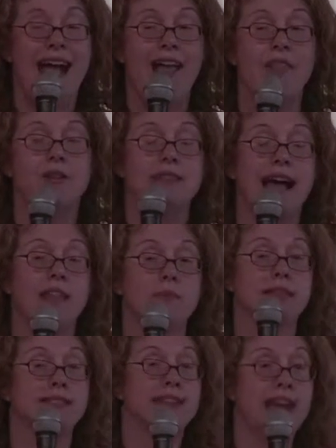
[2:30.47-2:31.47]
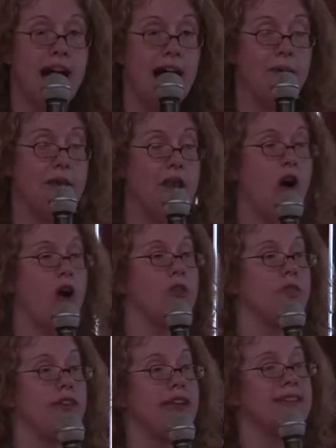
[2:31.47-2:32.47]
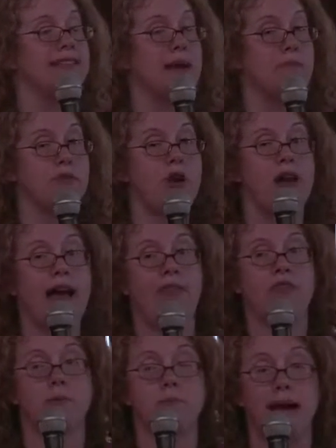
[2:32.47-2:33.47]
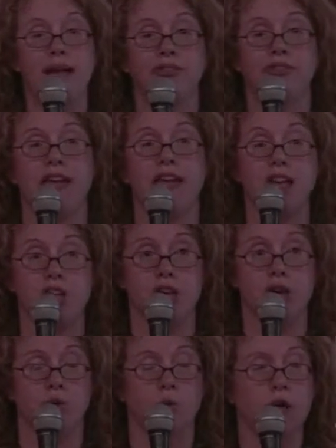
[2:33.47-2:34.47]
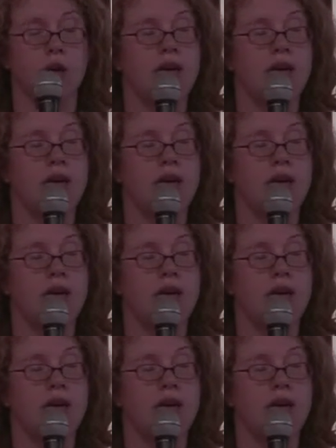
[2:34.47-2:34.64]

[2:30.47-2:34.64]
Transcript: And those elements in common are things that brought out the best in you.